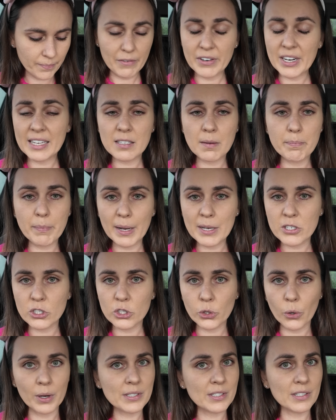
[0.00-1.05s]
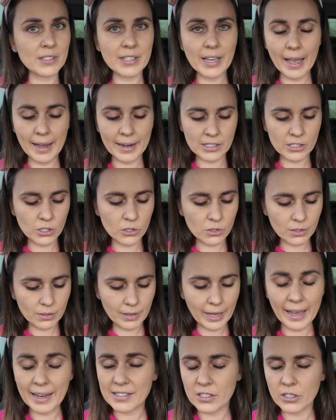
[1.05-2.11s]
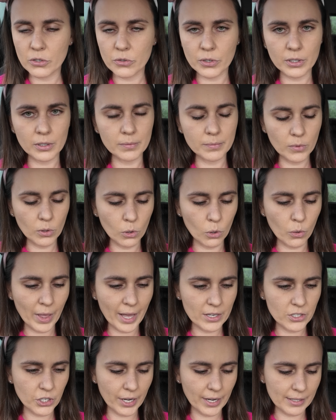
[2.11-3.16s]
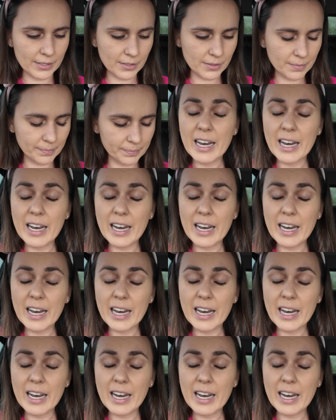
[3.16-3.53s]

If you need some budget choices, Excadrill, all that jazz.